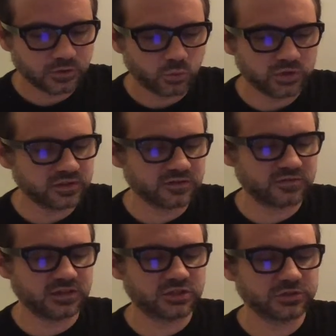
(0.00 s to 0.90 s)
what's
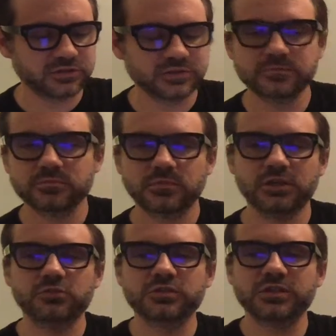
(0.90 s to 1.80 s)
existentialism? Can
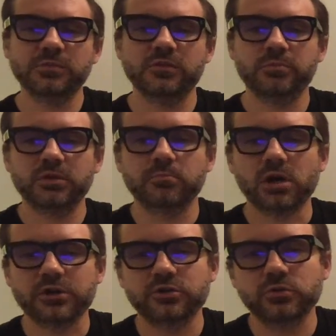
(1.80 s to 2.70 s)
you just give me the big
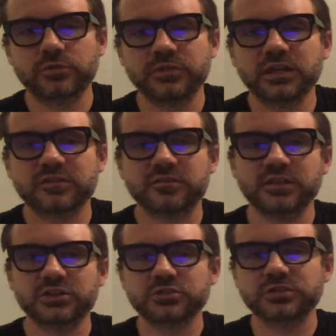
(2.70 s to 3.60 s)
motto of the
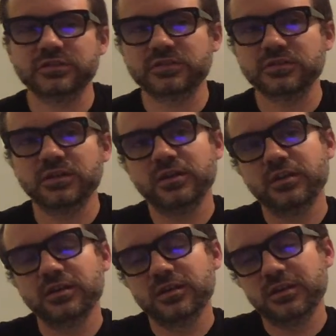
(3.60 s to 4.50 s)
existentialists?
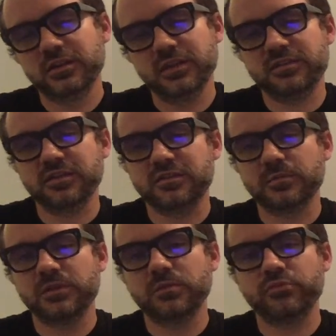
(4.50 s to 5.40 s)
They say
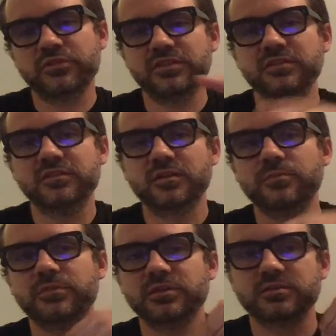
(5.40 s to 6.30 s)
something precedes
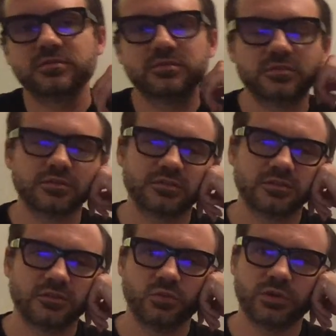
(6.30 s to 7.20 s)
something.
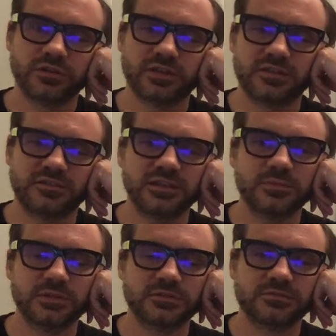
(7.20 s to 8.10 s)
What is that
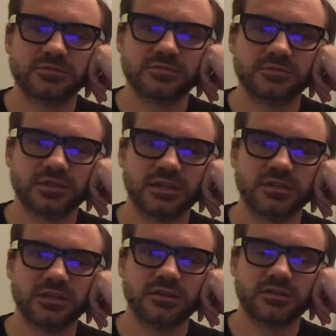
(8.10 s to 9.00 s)
statement? And
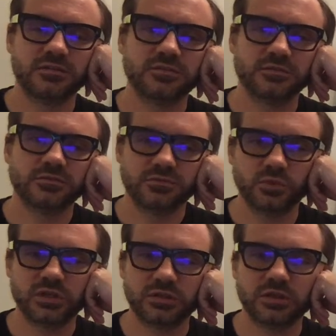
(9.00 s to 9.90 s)
then
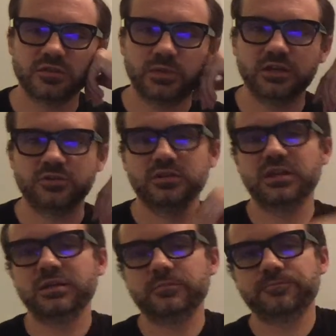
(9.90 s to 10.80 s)
we can expand on
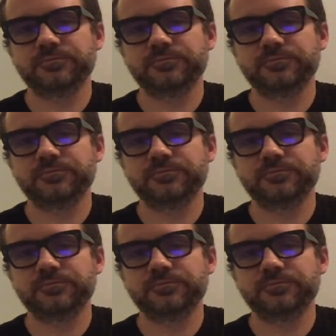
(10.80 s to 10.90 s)
that.